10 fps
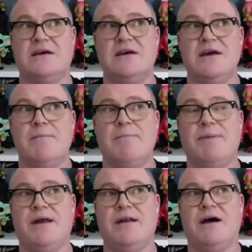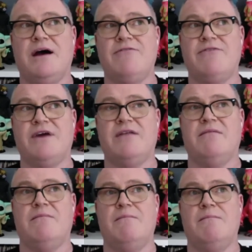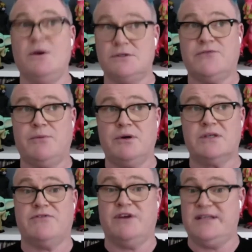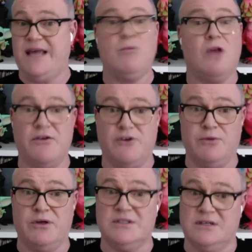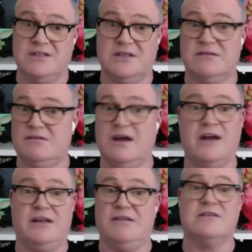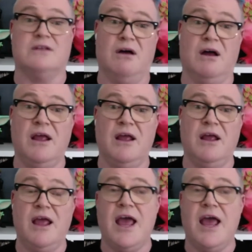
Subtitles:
but I've read most of your books. I've read a damn lot of your books, and because there's a lot. And